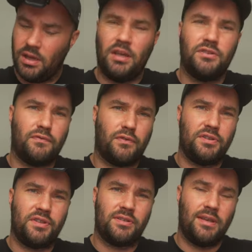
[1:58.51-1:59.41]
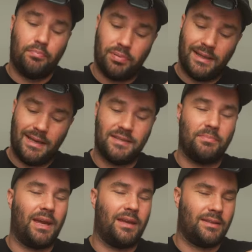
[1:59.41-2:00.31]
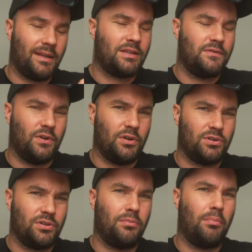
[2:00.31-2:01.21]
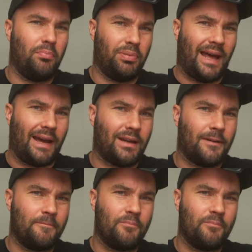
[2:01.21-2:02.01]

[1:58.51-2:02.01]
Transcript: Insta360, please make the next version black.